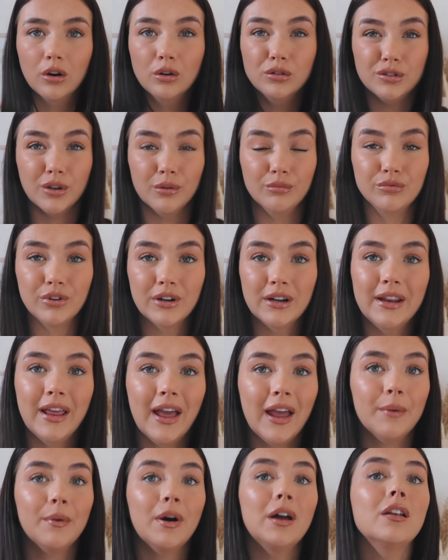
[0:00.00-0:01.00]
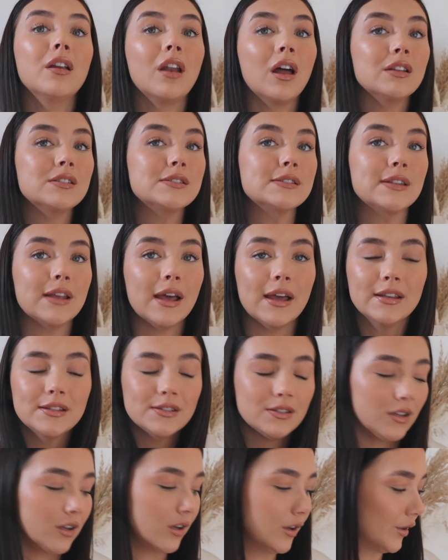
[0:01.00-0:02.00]
Also, I really hate what I look like today,
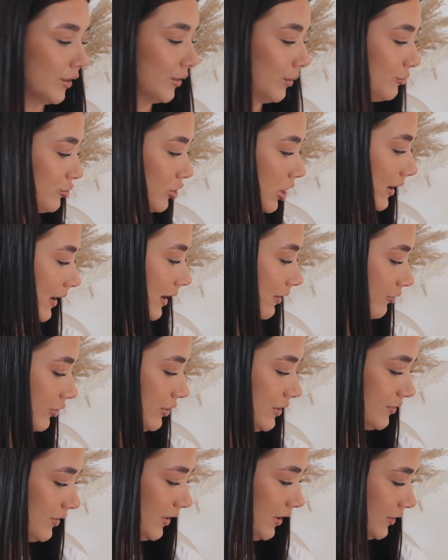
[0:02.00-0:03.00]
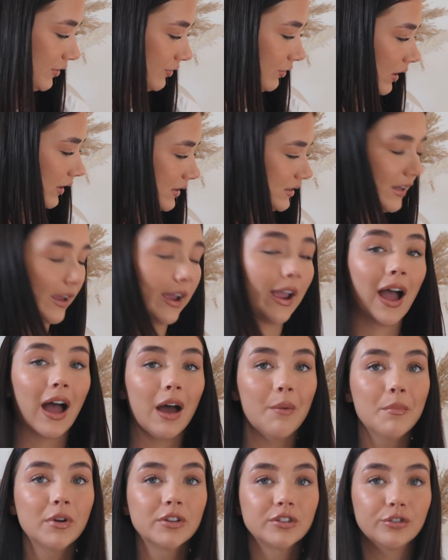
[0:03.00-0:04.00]
so I'm trying to get through this video as fast as I
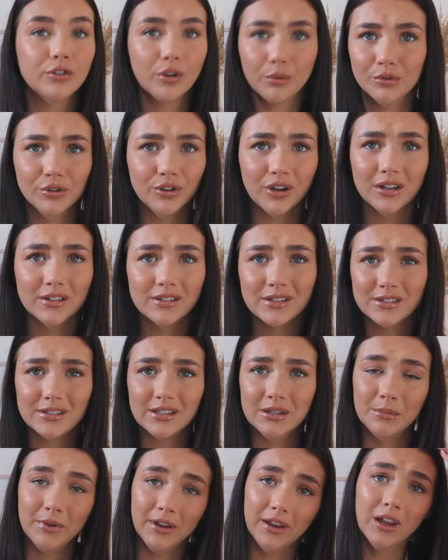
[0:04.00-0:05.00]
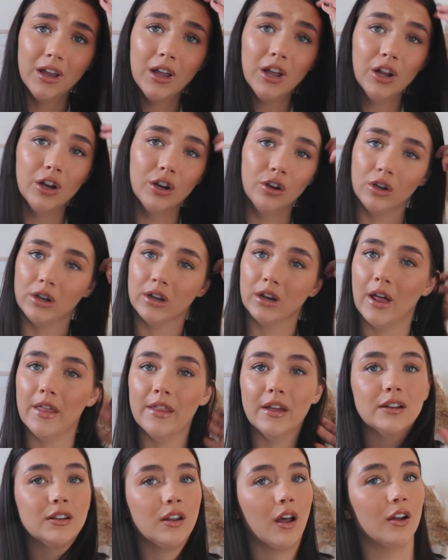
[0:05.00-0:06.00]
can because I don't want you guys to see me looking like
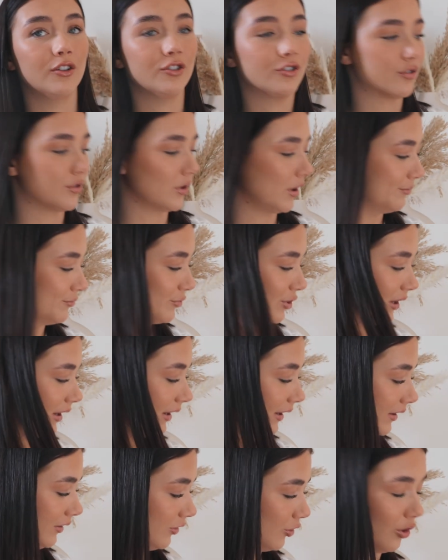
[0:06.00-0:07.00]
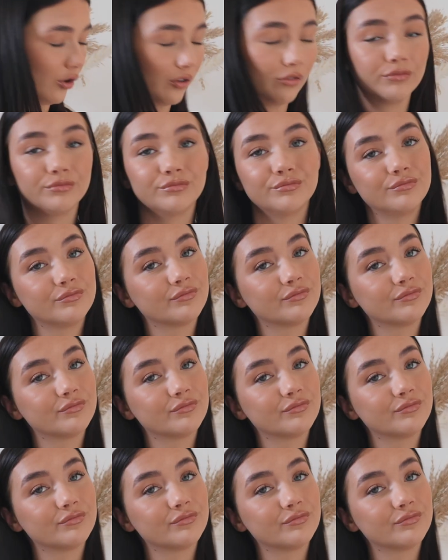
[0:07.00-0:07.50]
this. I'm really not.